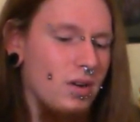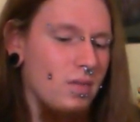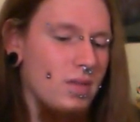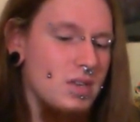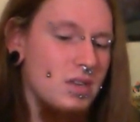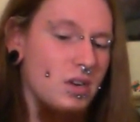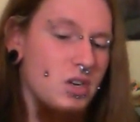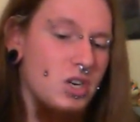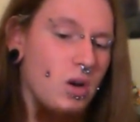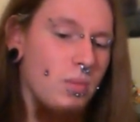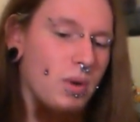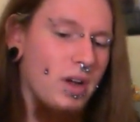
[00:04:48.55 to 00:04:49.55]
well, I don't know if
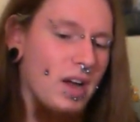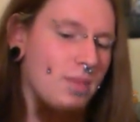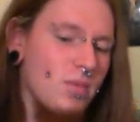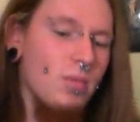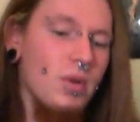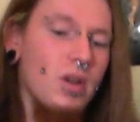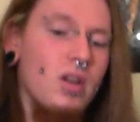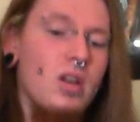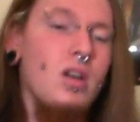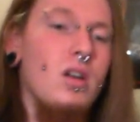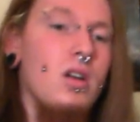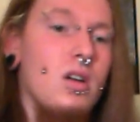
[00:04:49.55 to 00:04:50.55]
this is going to show up on
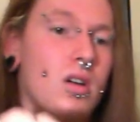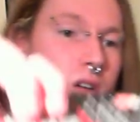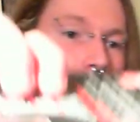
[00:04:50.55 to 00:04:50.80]
camera, but